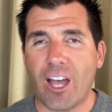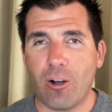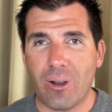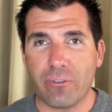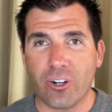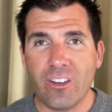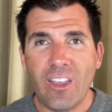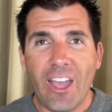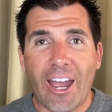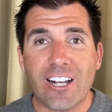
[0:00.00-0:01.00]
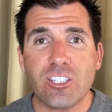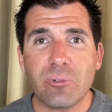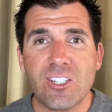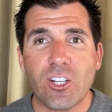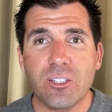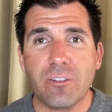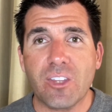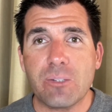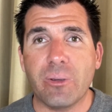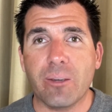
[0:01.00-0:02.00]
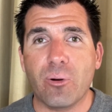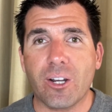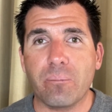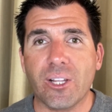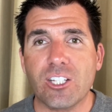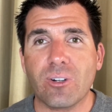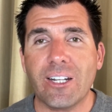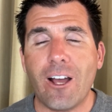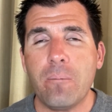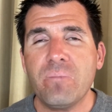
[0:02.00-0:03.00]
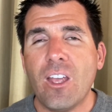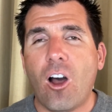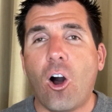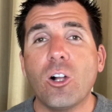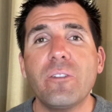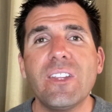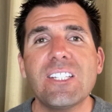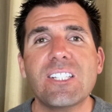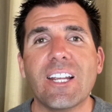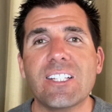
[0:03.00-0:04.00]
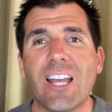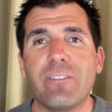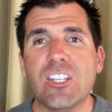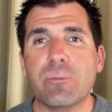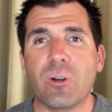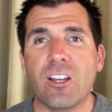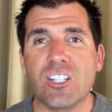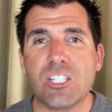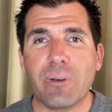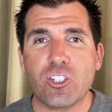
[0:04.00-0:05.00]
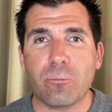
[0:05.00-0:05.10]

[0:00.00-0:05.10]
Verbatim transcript: However, as a result of this being put in place right now, all of these states have these special